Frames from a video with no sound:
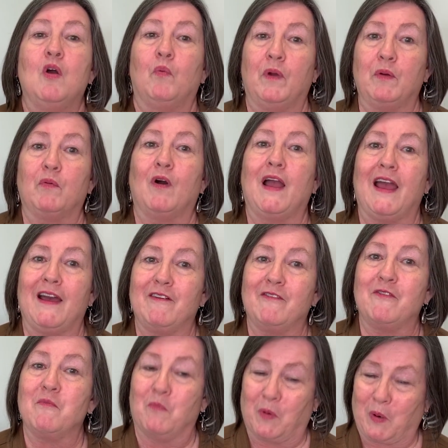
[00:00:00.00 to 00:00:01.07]
we will
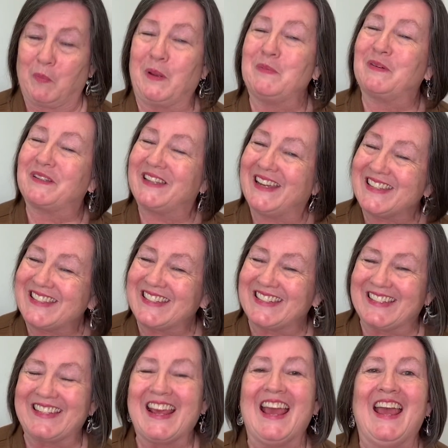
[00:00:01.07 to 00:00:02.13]
have more people
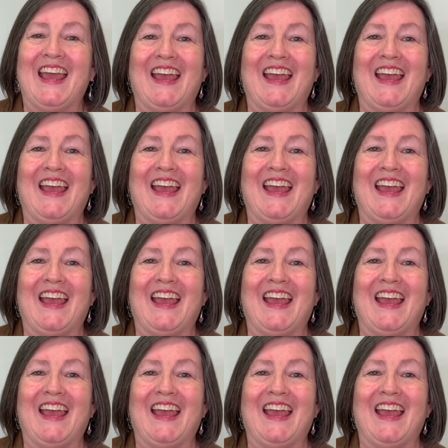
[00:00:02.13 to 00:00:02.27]
tested.